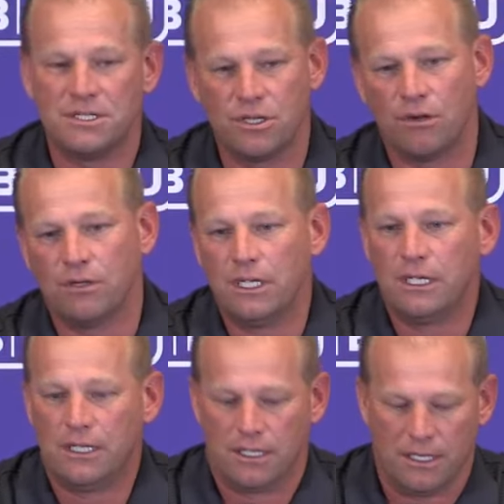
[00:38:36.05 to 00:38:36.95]
So,
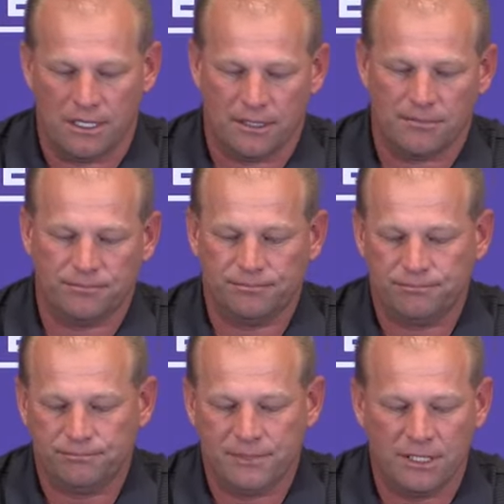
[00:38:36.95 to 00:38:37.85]

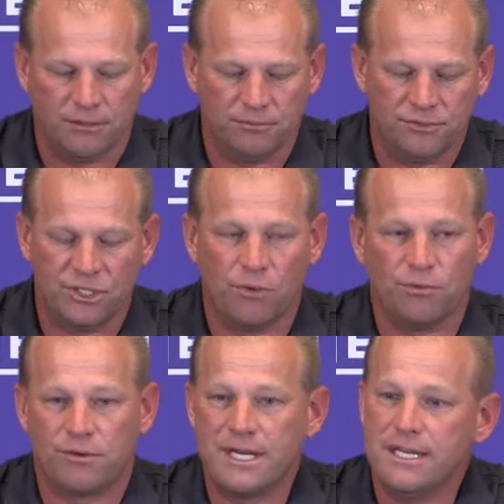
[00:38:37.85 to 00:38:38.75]

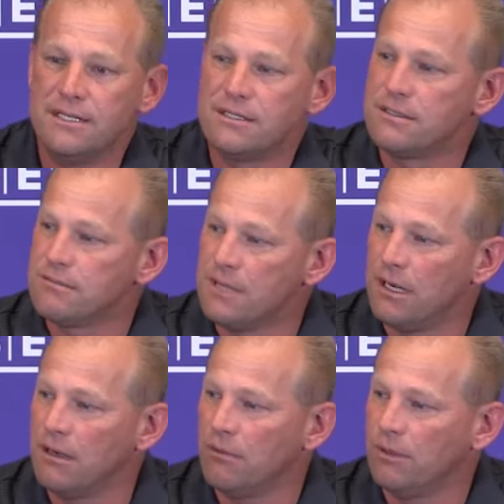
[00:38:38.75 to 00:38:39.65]
zone reads, we
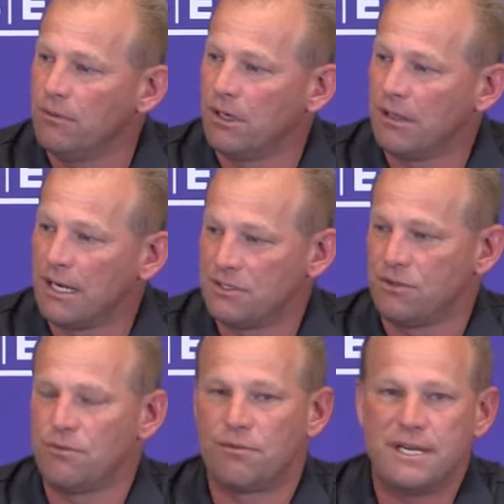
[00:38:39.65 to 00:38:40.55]
run a lot of
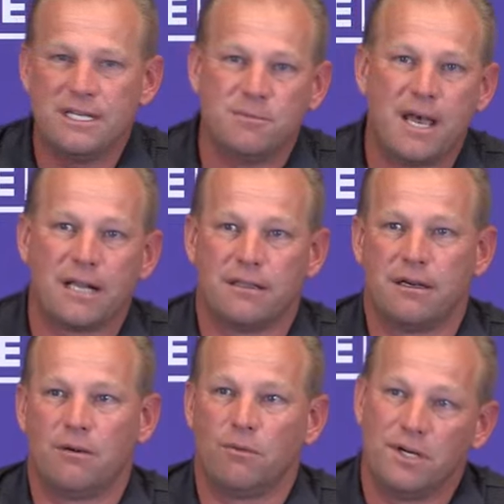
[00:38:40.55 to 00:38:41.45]
zone reads back
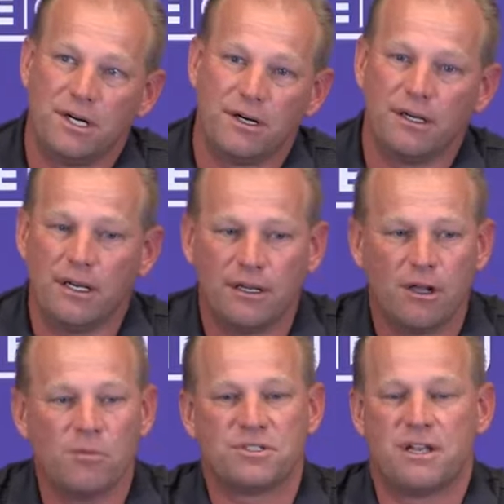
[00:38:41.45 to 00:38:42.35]
there, and when you're in gun,
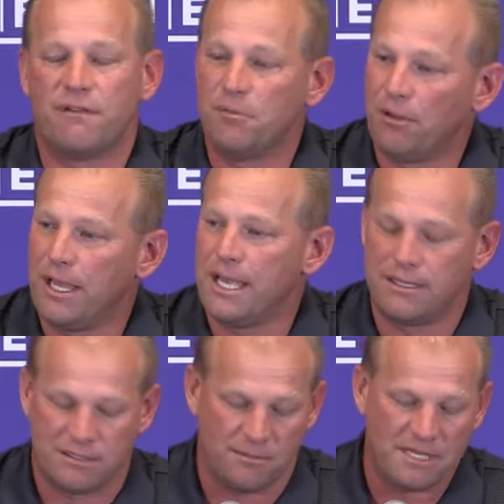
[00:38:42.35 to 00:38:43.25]
almost every play
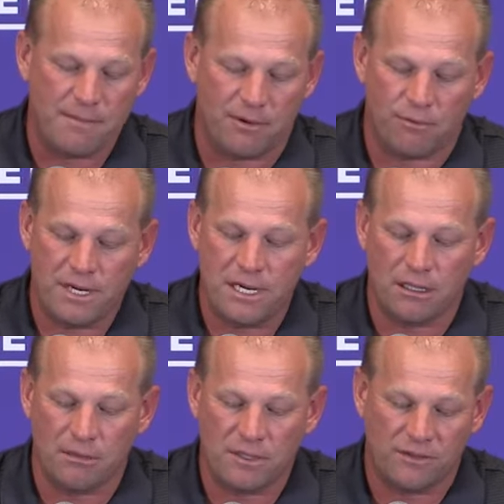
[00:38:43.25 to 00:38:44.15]
has some type of read
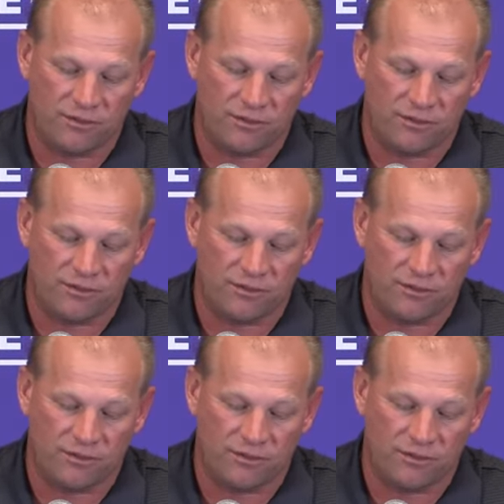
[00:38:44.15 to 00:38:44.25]
element.